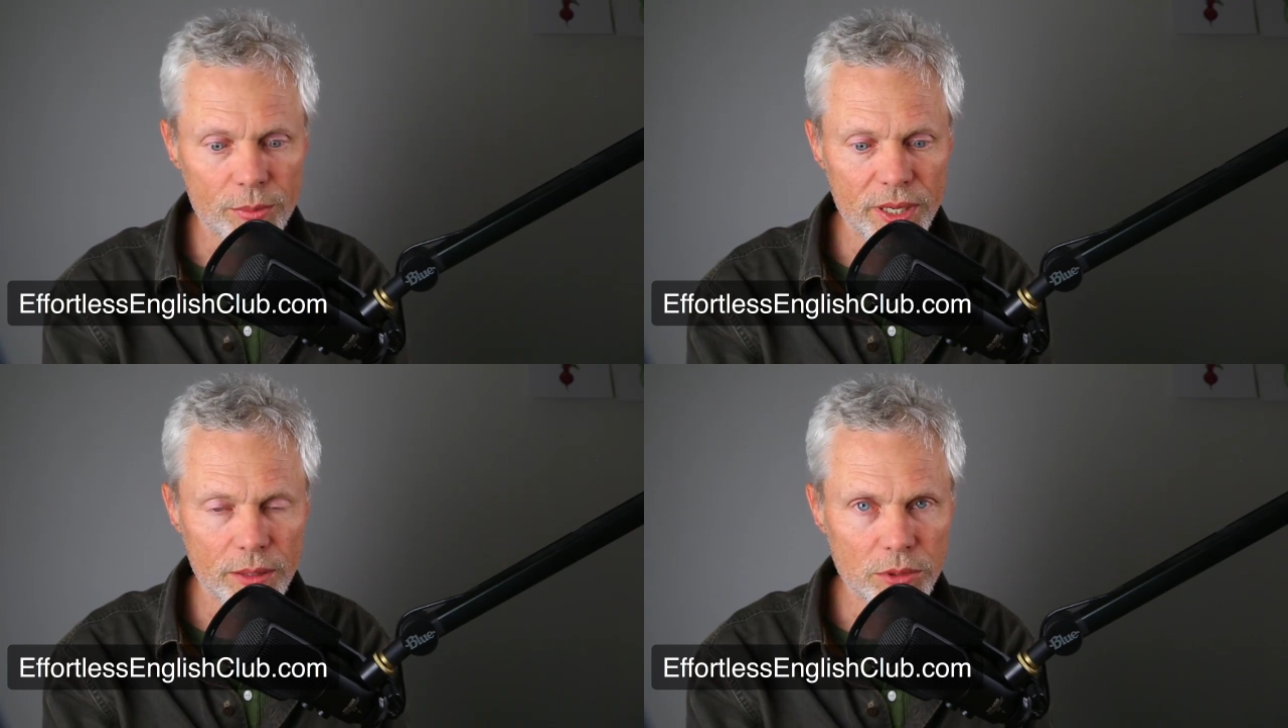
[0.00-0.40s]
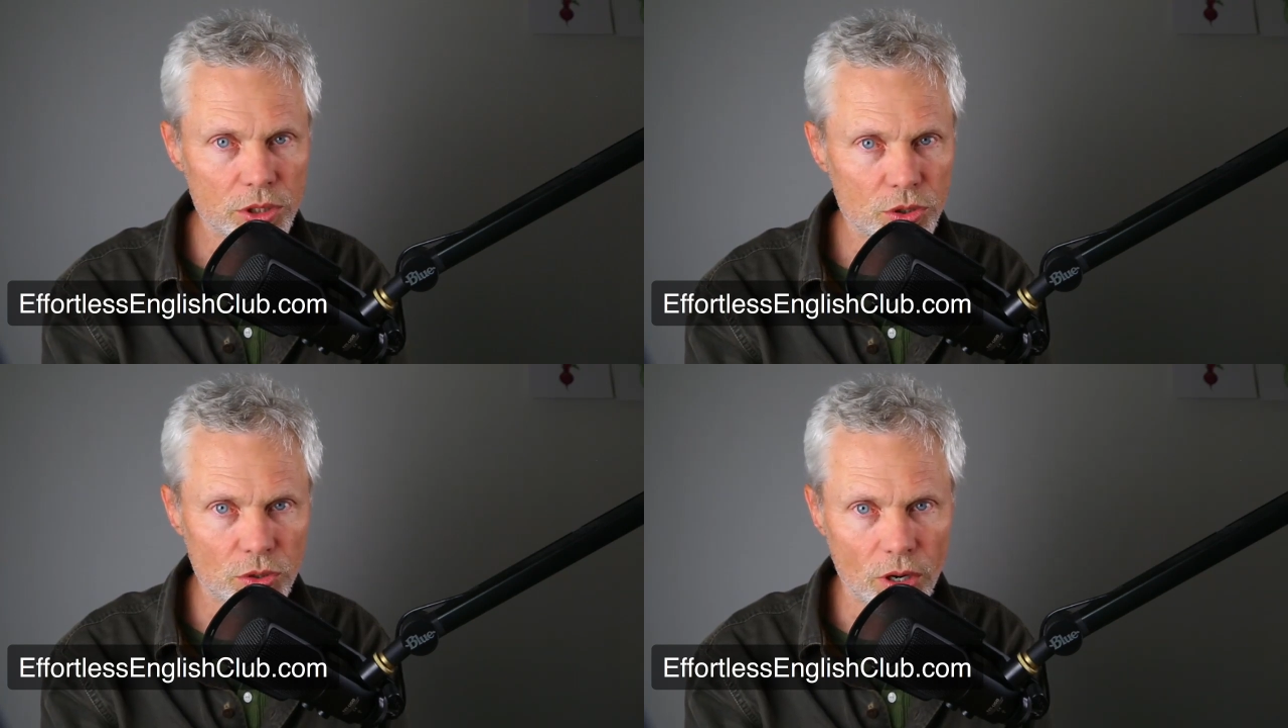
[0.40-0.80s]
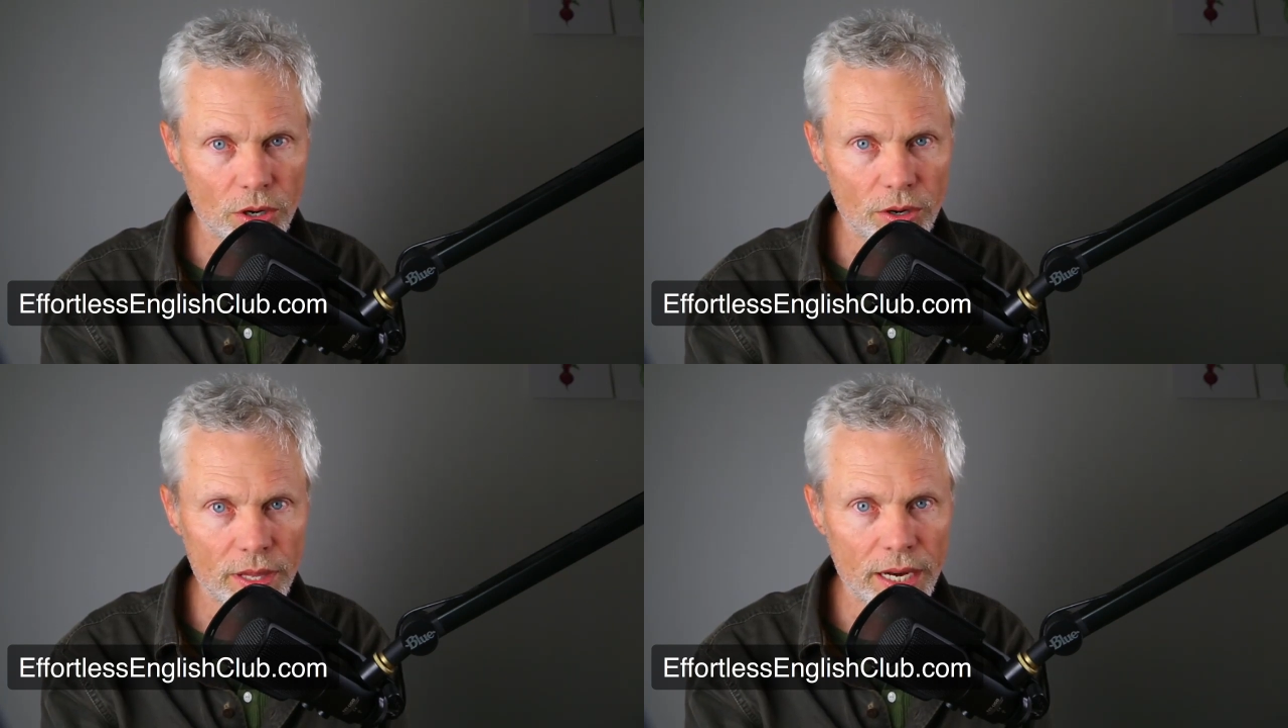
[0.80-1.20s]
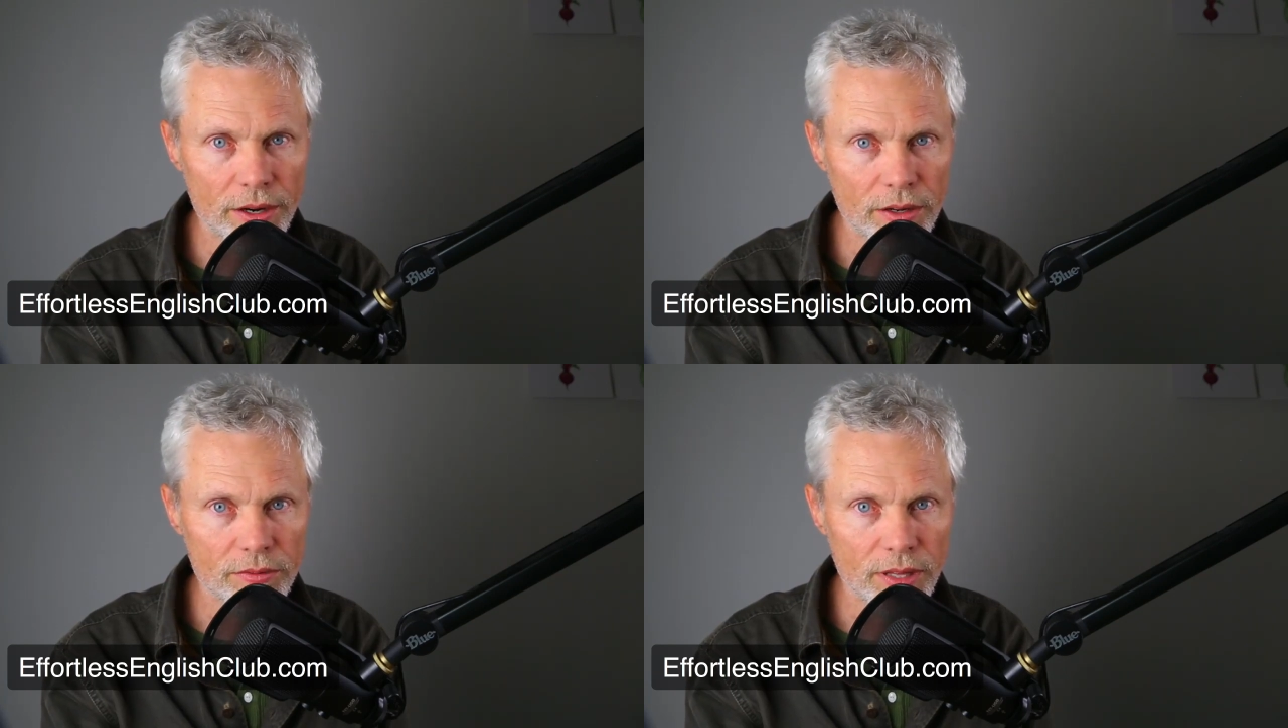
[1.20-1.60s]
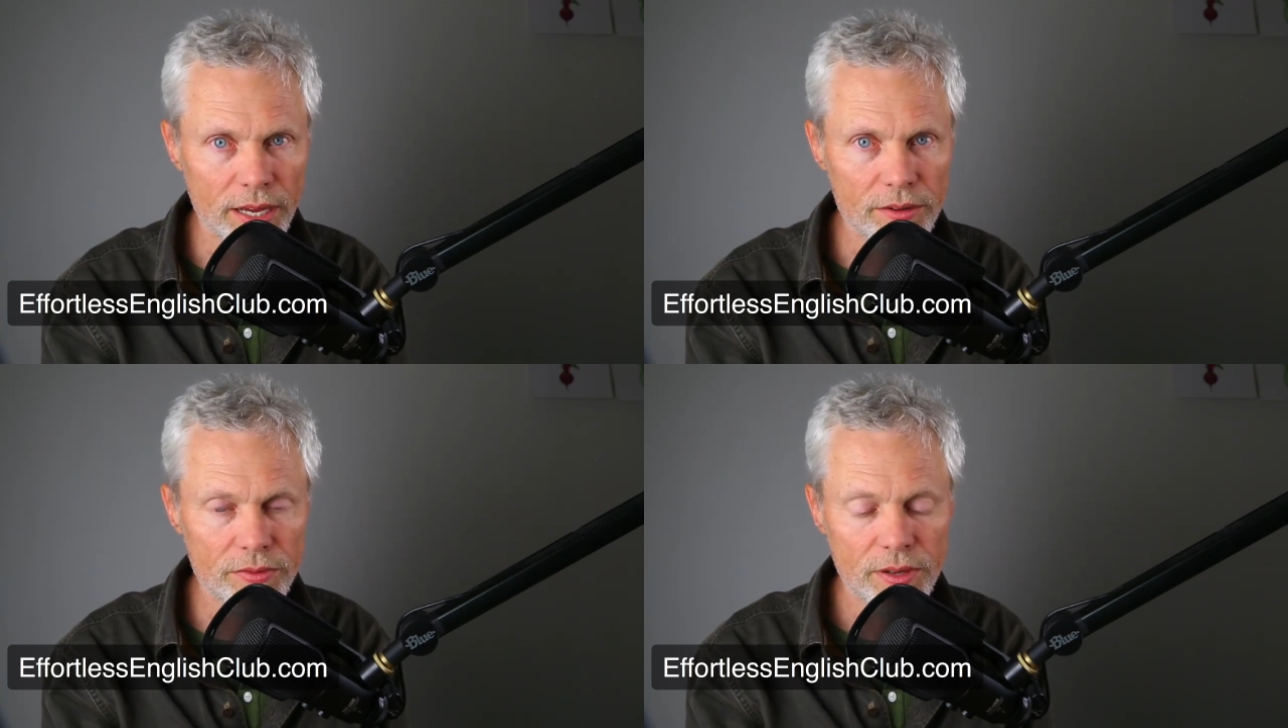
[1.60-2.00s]
You become stronger in that area of
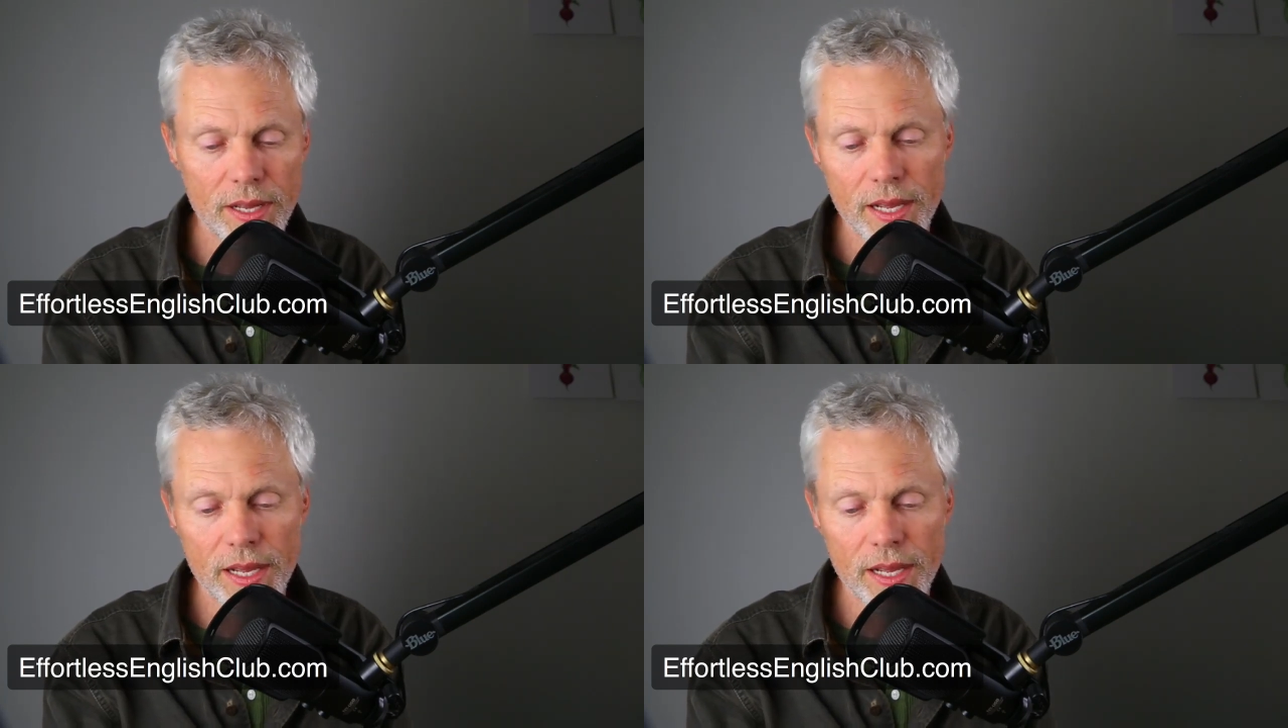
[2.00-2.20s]
life.